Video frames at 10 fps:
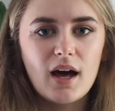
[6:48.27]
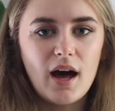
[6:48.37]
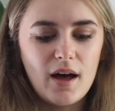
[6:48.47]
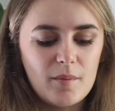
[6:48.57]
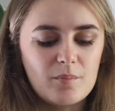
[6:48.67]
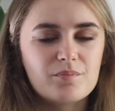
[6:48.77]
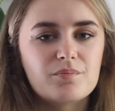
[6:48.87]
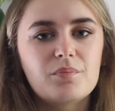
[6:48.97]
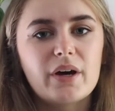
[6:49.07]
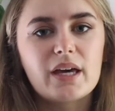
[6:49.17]

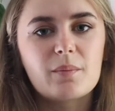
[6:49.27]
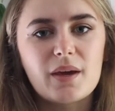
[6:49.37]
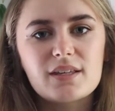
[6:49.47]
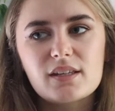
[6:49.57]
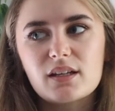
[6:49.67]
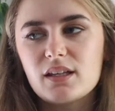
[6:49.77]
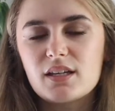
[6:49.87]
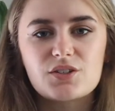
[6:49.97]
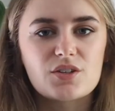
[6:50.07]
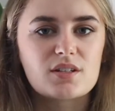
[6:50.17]
but it
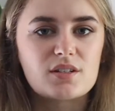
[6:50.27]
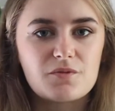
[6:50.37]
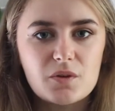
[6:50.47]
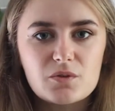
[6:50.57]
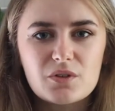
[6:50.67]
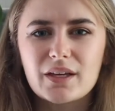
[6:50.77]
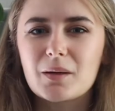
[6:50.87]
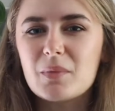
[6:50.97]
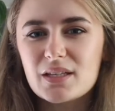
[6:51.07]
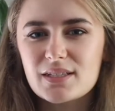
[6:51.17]
basically is just a diffuser, like
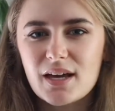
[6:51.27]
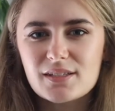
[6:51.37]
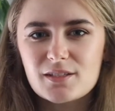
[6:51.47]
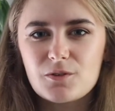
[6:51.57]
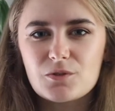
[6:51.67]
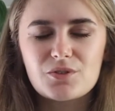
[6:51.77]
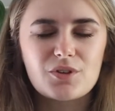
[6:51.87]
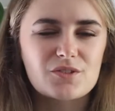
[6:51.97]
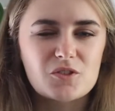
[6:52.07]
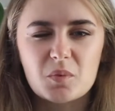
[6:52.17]
a mid-sized diffuser,
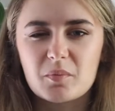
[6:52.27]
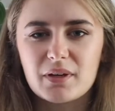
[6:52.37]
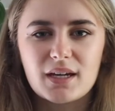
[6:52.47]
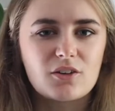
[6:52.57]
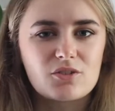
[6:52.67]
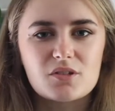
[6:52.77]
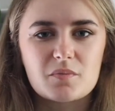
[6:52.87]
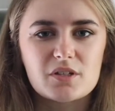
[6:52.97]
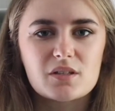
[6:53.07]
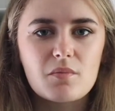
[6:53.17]
not super big, not
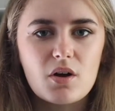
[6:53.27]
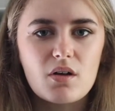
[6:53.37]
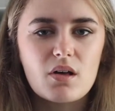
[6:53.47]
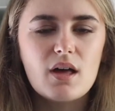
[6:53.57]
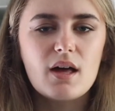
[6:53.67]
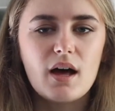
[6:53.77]
super small,